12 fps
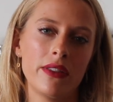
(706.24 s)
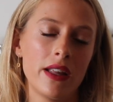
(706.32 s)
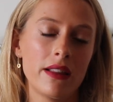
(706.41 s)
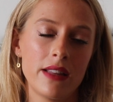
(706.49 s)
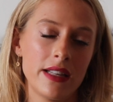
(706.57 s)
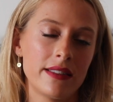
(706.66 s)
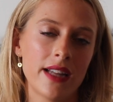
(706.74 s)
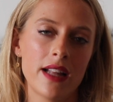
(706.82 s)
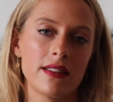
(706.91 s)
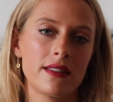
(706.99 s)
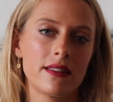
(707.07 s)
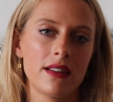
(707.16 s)
these
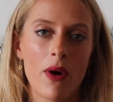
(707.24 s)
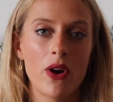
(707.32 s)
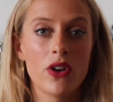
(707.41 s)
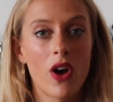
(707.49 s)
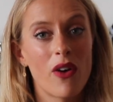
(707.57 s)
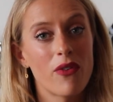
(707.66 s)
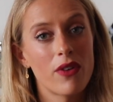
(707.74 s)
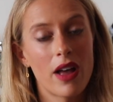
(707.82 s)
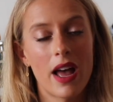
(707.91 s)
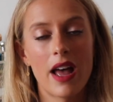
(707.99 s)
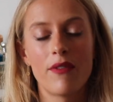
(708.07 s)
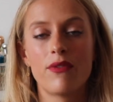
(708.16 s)
scents are not
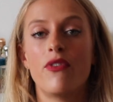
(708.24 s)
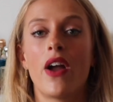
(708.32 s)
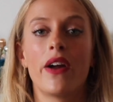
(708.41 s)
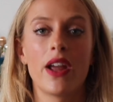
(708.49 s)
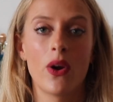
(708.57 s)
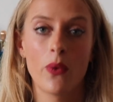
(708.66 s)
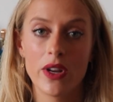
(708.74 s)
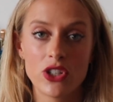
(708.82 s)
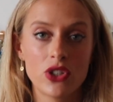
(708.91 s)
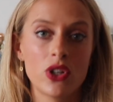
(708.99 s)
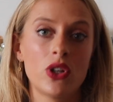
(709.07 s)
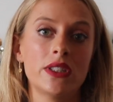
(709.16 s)
very
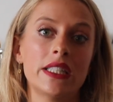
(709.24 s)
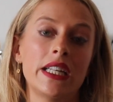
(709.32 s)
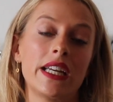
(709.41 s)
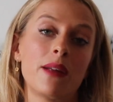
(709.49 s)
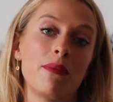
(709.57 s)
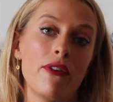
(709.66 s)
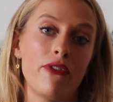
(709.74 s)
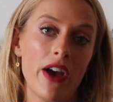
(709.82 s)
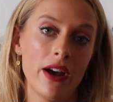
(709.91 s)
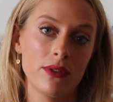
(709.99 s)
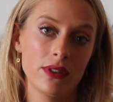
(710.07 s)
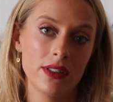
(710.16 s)
original and they can be
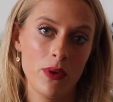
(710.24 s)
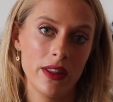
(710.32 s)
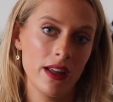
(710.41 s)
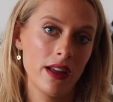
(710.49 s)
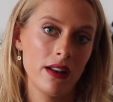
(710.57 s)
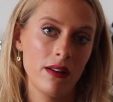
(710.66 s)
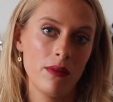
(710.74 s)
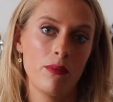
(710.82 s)
found within